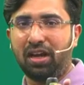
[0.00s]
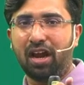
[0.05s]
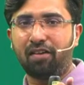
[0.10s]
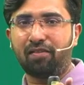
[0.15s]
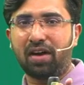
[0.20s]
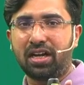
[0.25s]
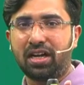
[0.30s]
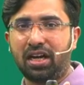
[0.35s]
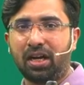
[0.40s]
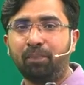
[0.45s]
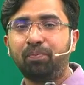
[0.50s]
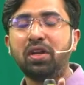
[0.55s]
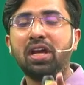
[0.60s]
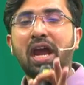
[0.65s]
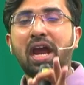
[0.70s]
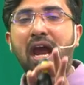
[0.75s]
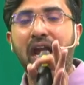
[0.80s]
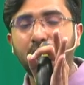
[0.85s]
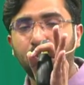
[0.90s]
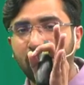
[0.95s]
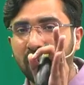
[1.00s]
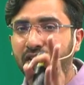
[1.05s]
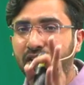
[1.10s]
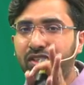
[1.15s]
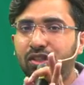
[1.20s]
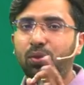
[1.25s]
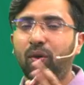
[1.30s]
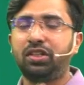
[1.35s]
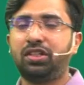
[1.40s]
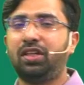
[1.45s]
added. And once you
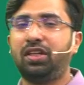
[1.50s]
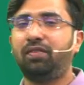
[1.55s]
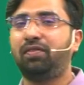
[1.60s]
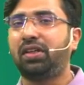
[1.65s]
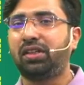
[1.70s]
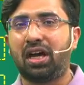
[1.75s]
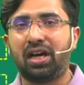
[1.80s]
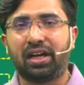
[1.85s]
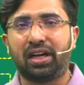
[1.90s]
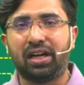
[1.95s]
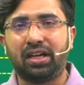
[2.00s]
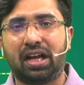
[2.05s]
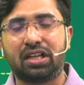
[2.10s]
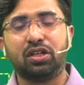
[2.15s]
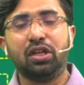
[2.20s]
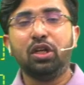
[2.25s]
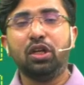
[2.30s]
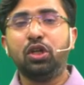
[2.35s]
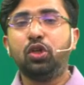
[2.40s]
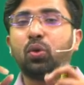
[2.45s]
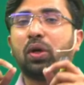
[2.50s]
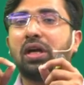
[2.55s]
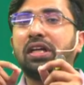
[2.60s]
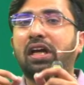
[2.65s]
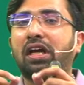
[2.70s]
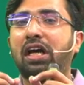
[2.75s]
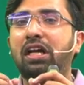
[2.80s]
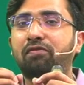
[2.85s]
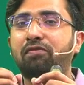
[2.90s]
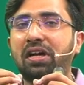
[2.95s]
achieve the target, guys, you can
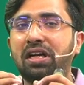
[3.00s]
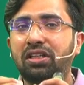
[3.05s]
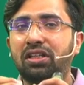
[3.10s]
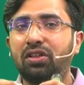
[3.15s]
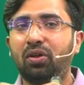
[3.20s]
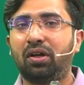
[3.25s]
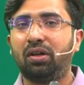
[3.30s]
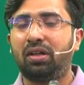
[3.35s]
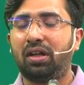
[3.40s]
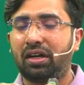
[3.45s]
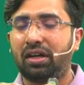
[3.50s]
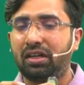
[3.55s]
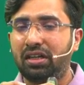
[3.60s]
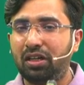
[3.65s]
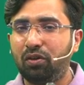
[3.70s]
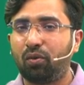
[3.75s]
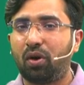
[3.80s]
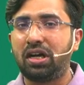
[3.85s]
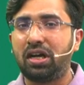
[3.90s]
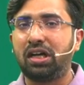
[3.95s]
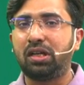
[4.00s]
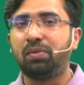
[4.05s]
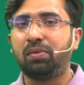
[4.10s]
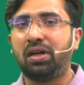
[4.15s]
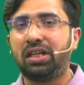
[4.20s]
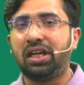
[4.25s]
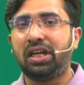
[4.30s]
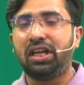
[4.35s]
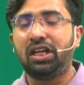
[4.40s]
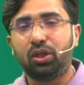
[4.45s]
convert your learning wallet money
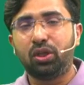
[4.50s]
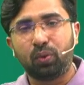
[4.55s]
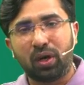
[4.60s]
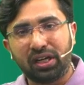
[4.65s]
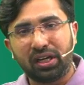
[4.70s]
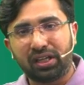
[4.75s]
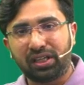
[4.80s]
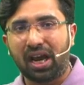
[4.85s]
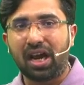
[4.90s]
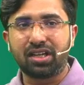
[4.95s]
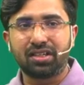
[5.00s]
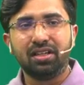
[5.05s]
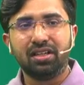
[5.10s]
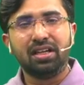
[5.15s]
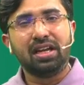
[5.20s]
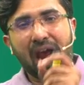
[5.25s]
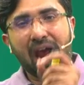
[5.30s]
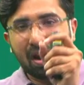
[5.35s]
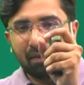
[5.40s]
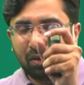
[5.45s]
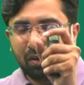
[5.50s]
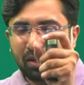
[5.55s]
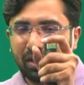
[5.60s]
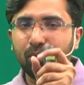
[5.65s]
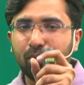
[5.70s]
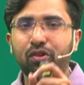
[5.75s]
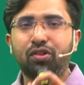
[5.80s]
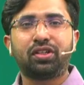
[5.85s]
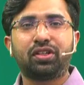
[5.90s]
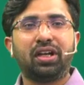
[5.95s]
into a cash. I will
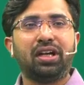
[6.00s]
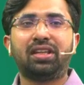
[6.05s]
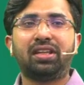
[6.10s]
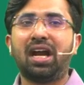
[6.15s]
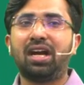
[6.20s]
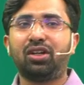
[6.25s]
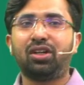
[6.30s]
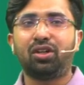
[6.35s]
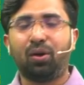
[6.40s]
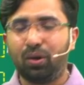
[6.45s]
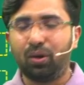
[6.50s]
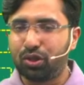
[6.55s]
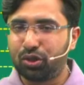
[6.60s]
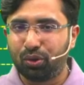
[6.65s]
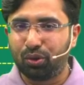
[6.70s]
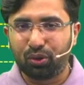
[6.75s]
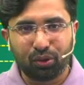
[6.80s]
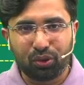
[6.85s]
demonstrate that also to you